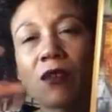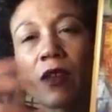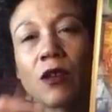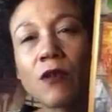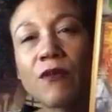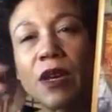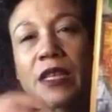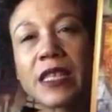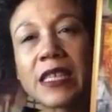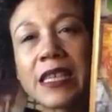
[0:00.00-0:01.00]
The
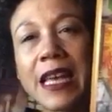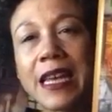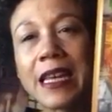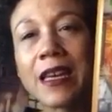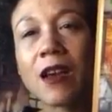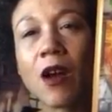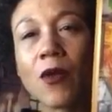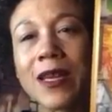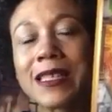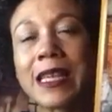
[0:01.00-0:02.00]
universe is letting it
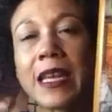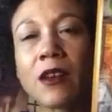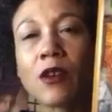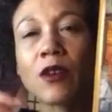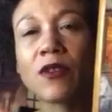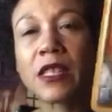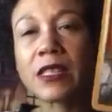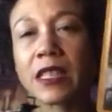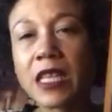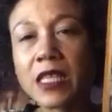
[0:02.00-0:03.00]
go. It's saying, look,
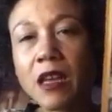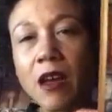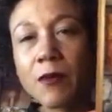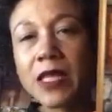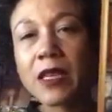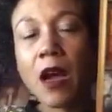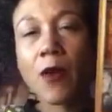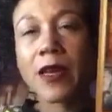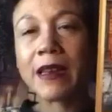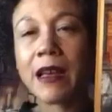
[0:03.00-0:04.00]
this time is
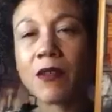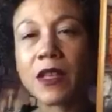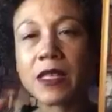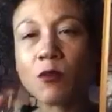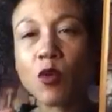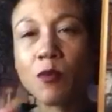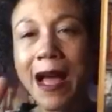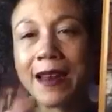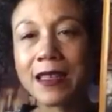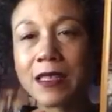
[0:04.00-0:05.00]
going now. There's more
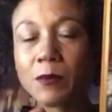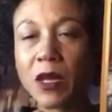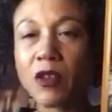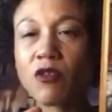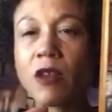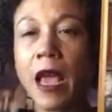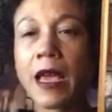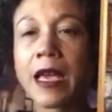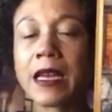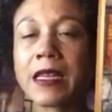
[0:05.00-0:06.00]
balance being
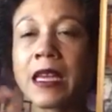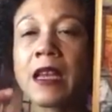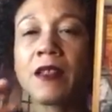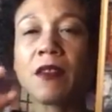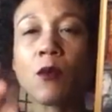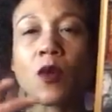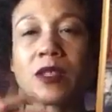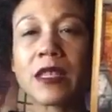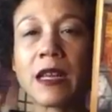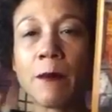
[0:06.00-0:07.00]
created. There
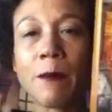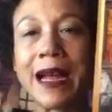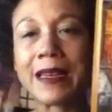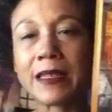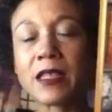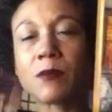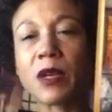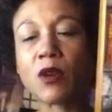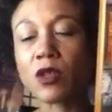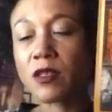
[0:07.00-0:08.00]
was an unbalance
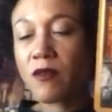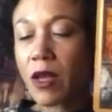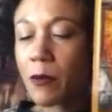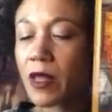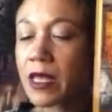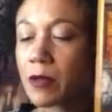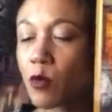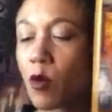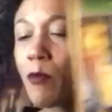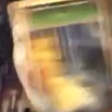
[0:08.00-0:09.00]
because of it, but there's
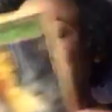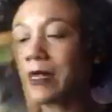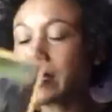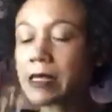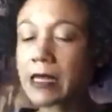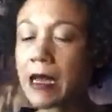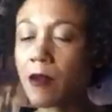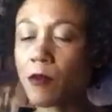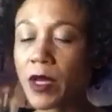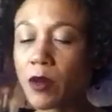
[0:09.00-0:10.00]
more balance
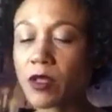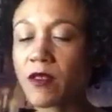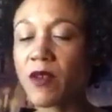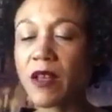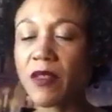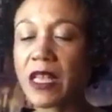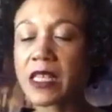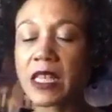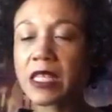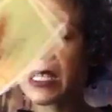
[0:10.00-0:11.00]
now because of it.
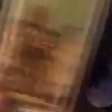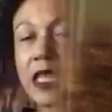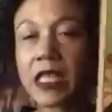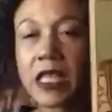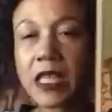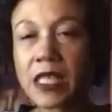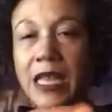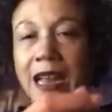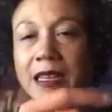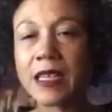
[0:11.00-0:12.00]
There's this need to
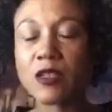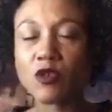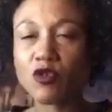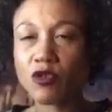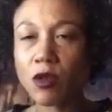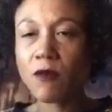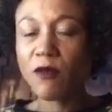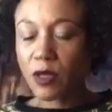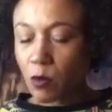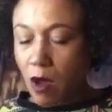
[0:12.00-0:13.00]
stand in your
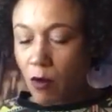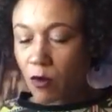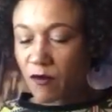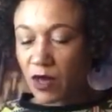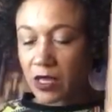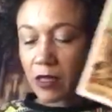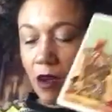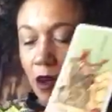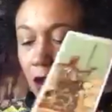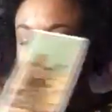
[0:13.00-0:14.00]
truth as well with this
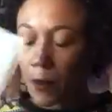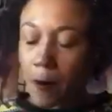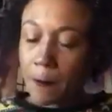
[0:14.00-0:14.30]
card.